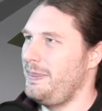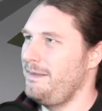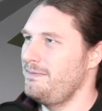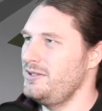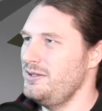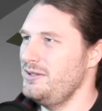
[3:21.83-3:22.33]

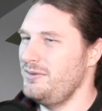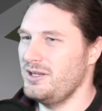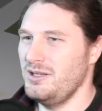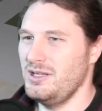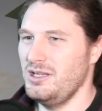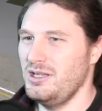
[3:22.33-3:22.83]
See if I can
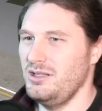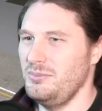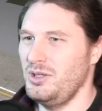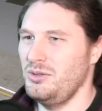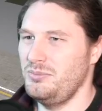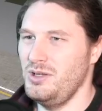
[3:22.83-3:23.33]
get helium.
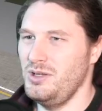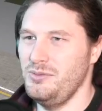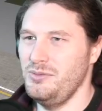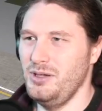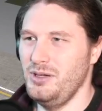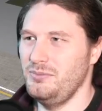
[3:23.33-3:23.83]
Nope, nope, nope.